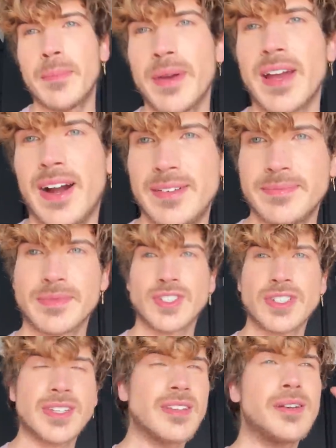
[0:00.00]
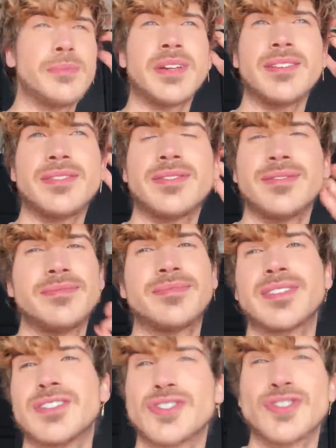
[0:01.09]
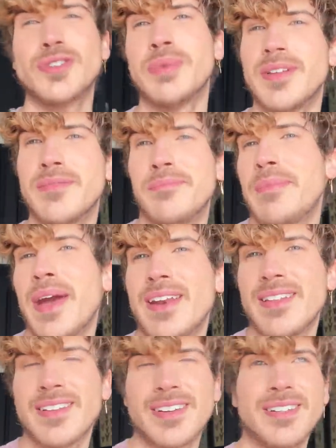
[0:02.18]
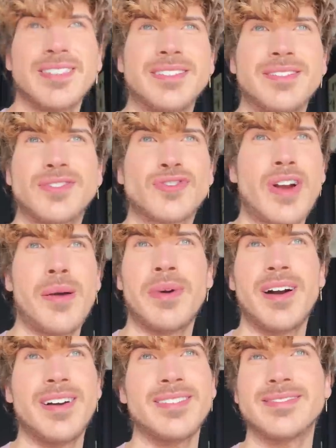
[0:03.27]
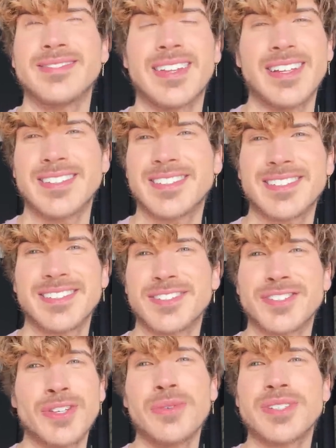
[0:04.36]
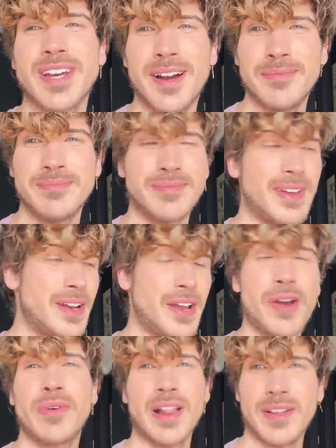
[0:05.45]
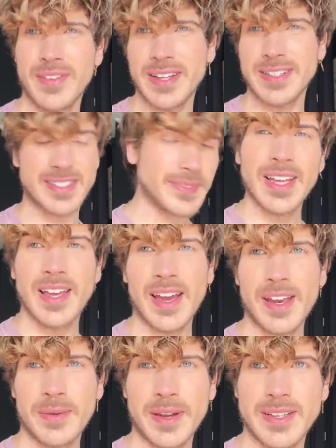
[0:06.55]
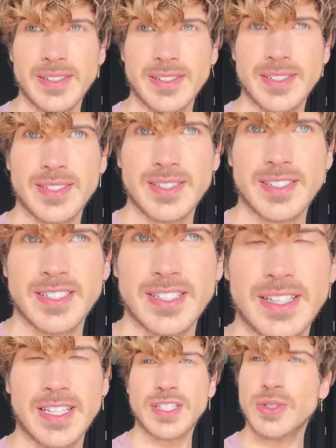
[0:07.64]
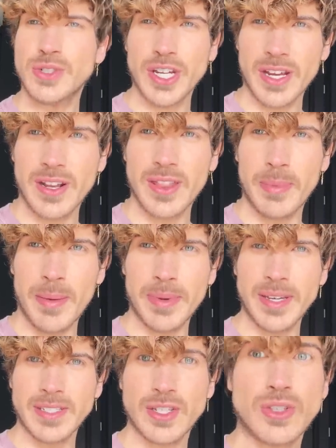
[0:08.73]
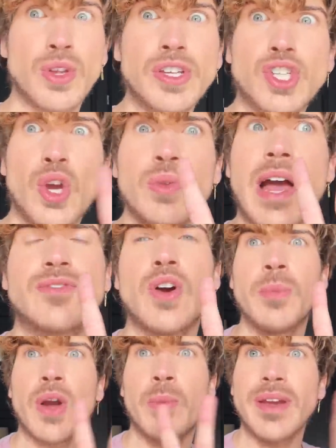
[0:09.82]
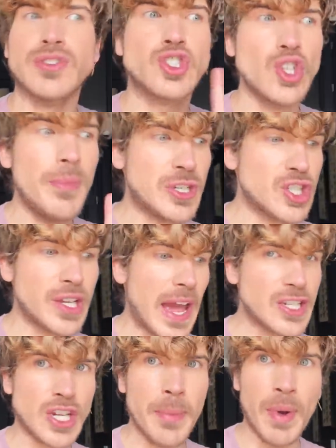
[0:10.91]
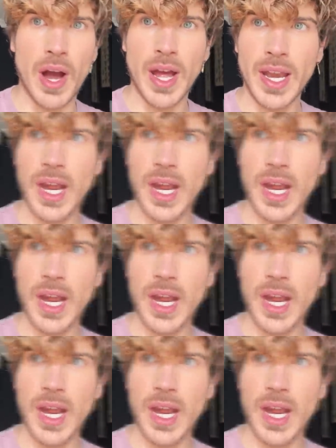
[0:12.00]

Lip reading: But yeah, just a little bit of stupid, petty little drama that's so dumb and irrelevant. Anyways, let's go check in on the puppies. There's only two left. Oh my God, we have so much to catch up on.